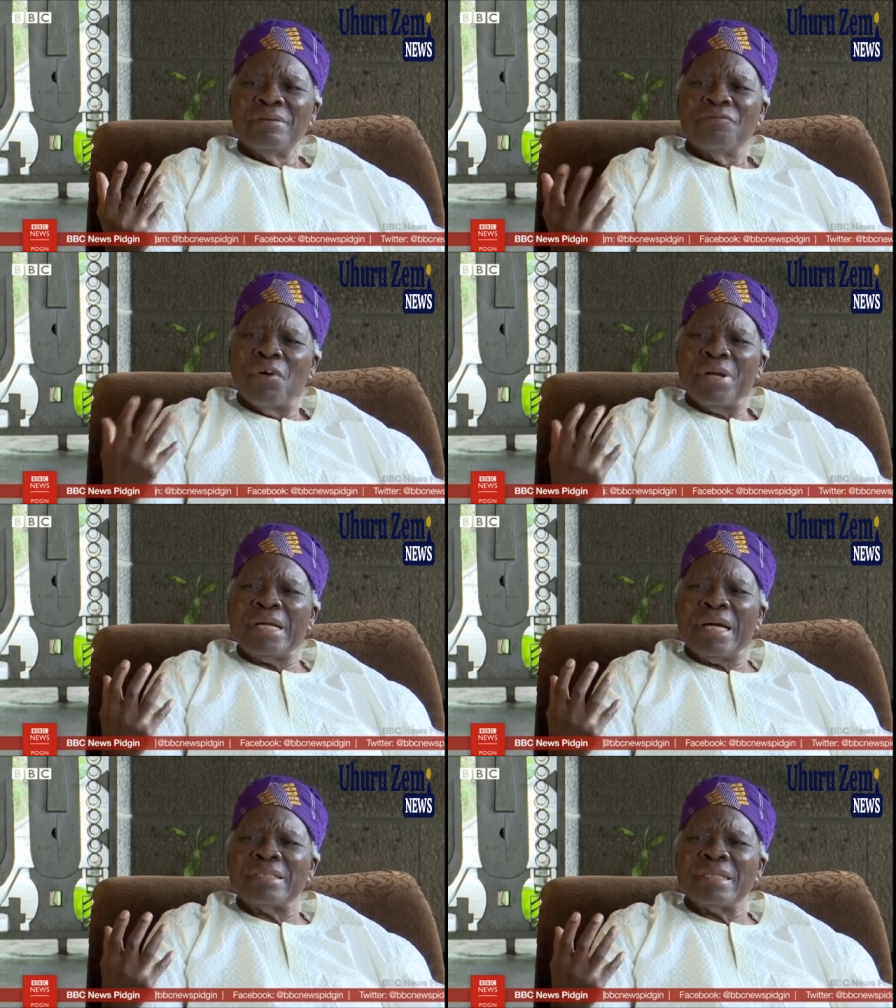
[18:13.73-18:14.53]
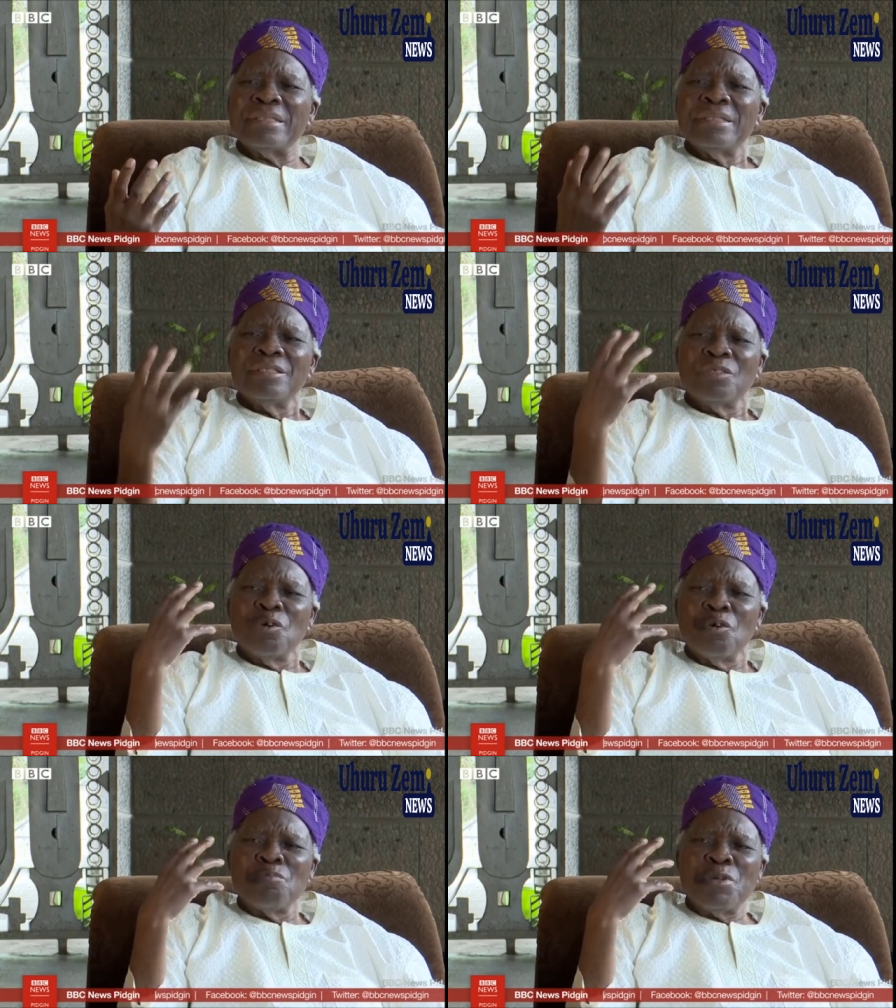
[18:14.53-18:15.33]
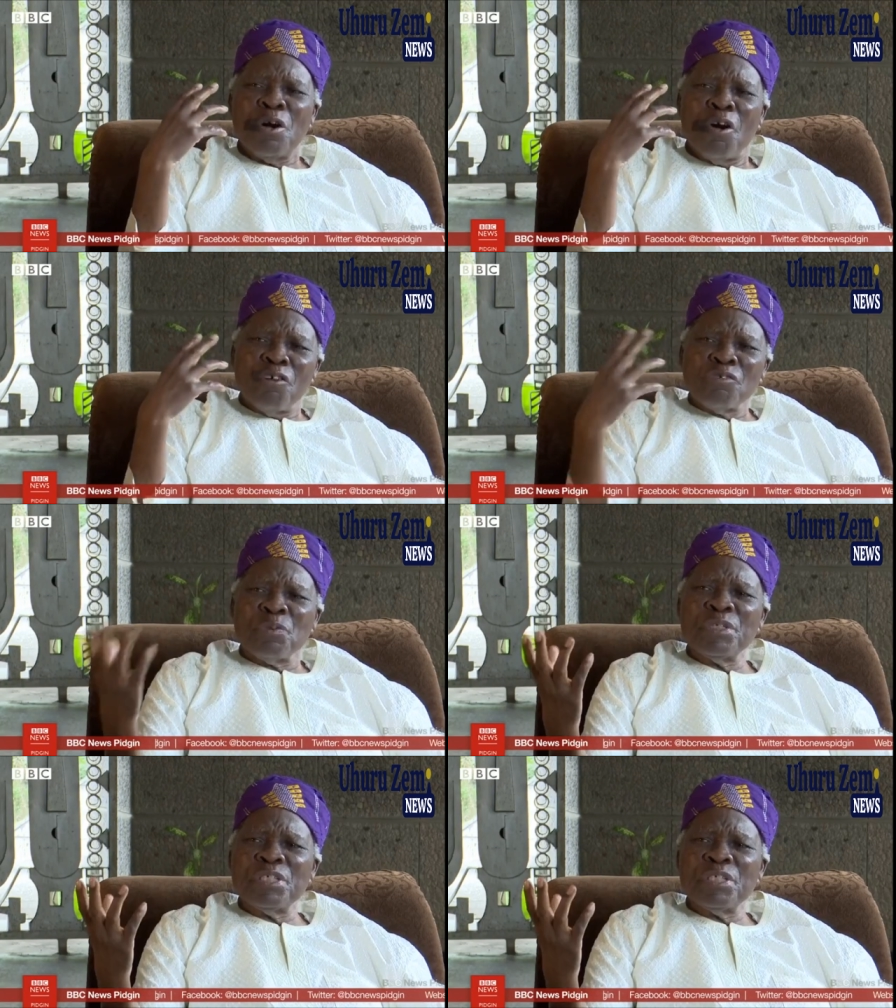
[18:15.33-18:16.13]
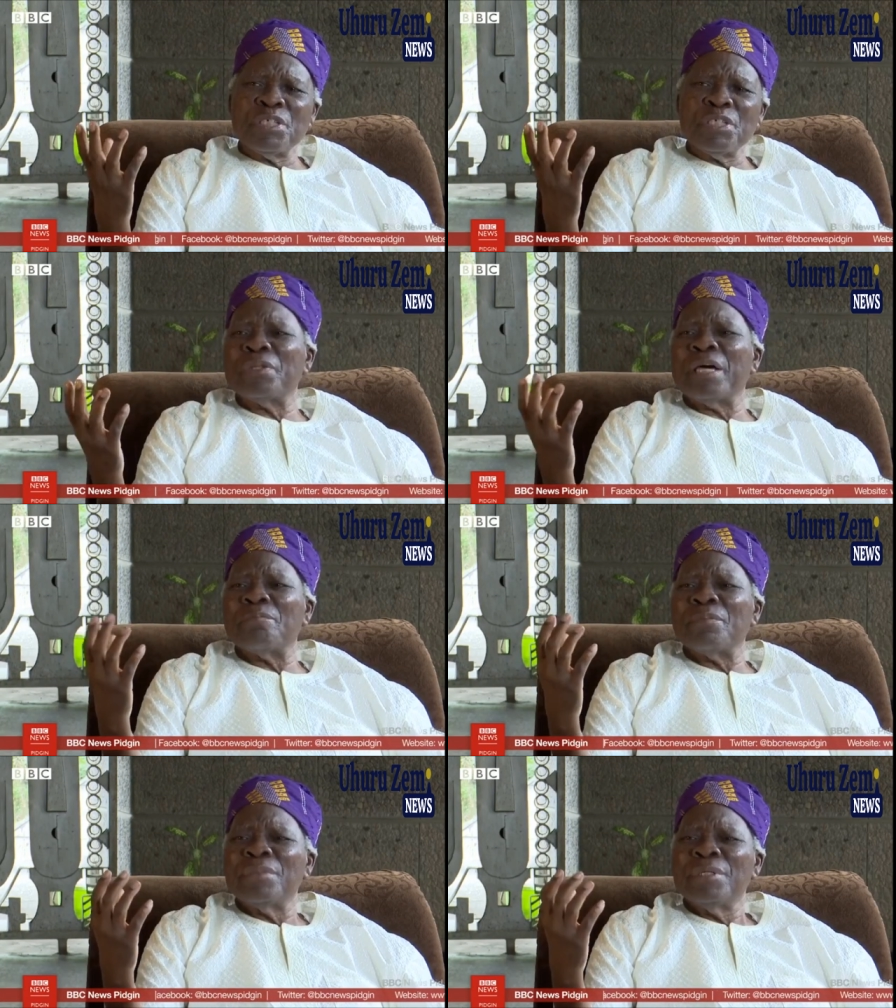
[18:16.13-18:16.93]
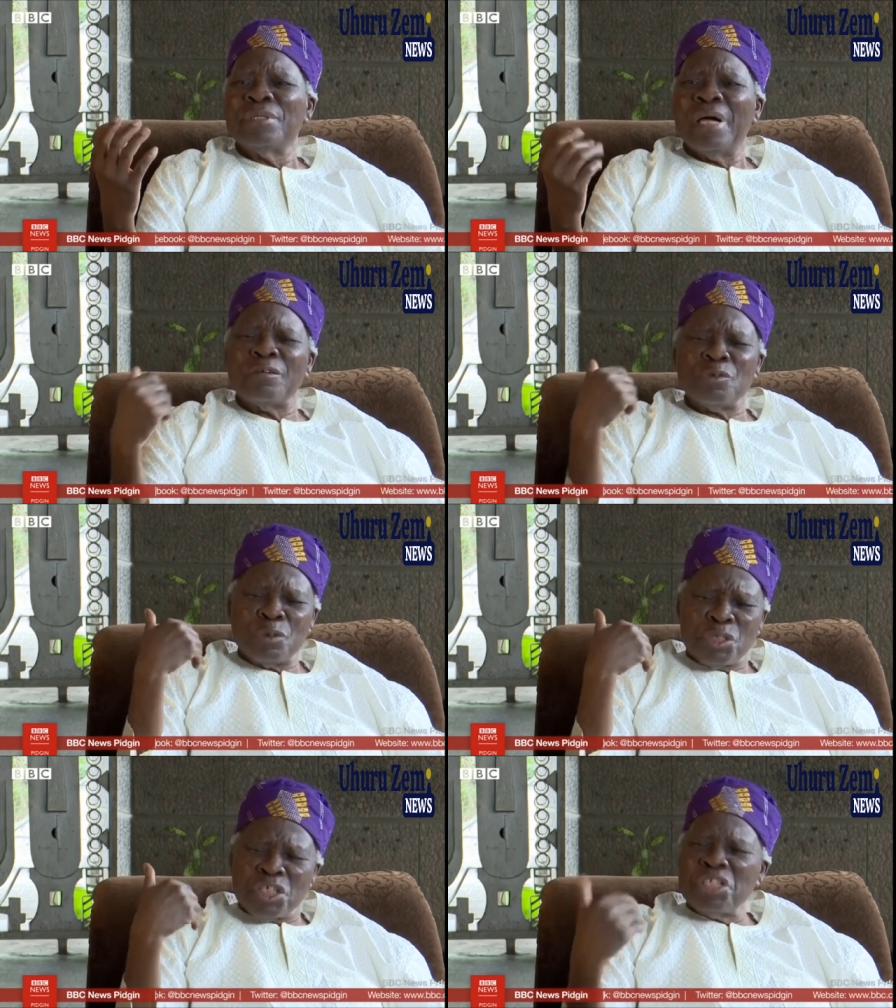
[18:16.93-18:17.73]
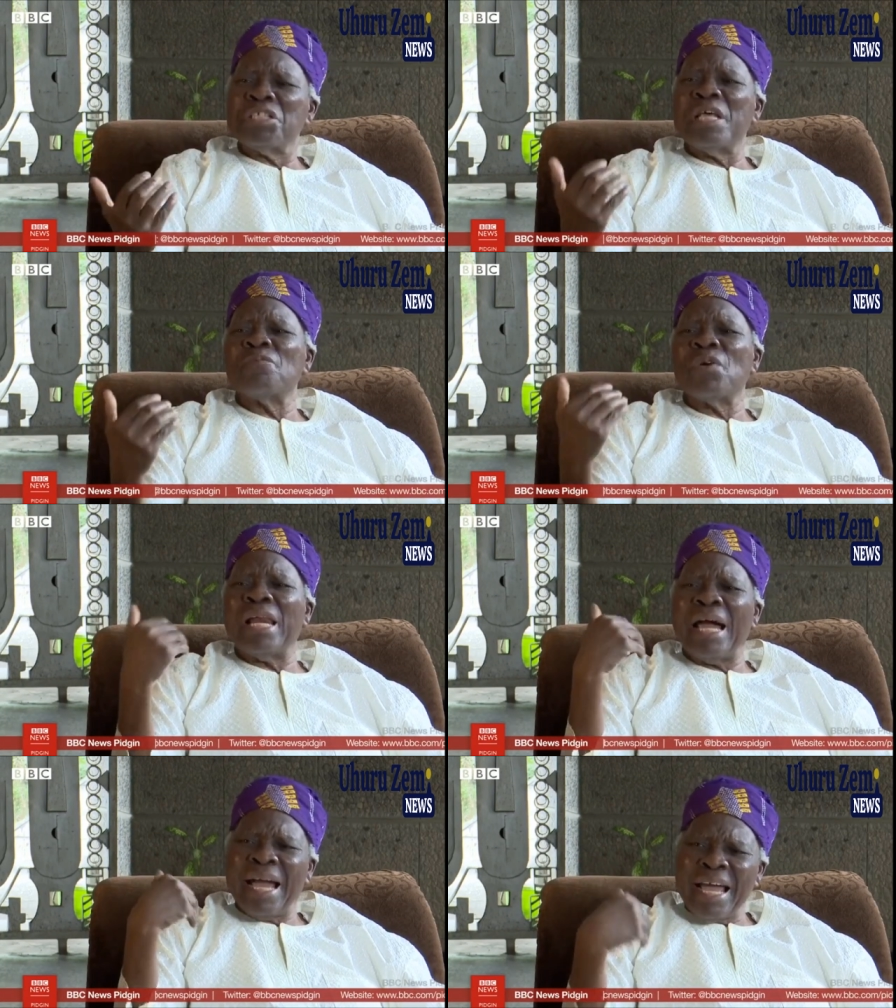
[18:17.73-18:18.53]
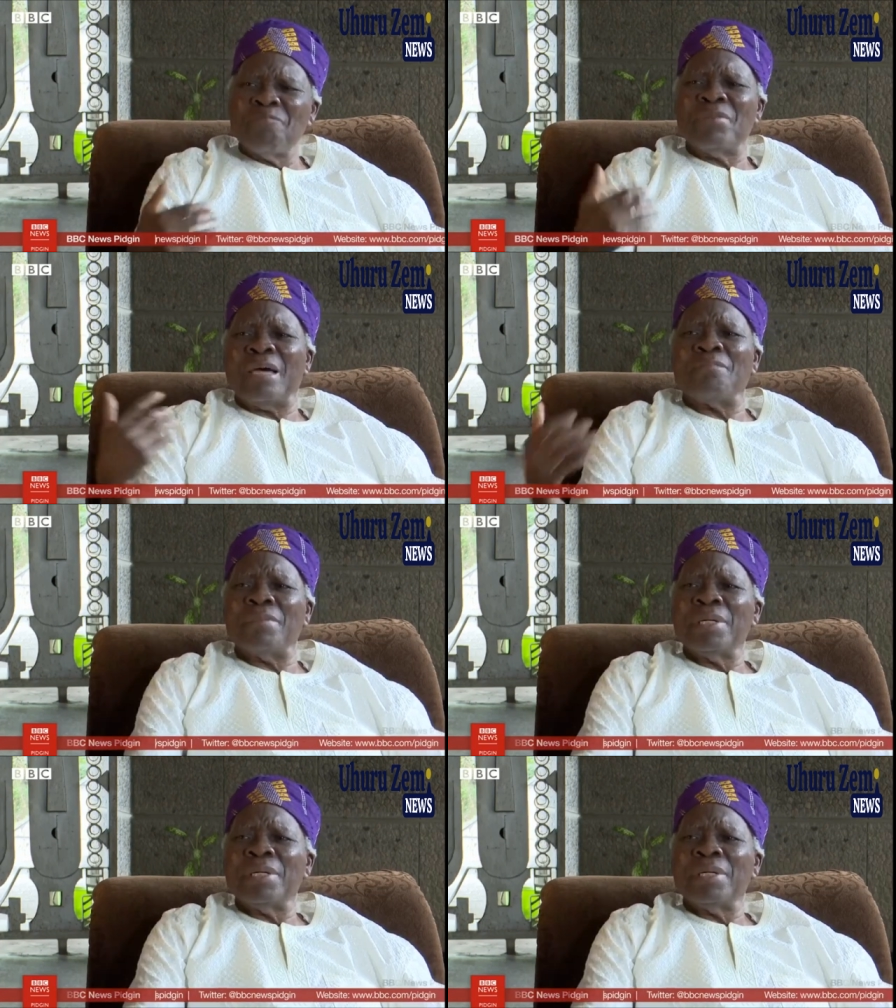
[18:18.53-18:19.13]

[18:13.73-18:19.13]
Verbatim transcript: foreigners, to be hospitable to them, and to treat them well and help them.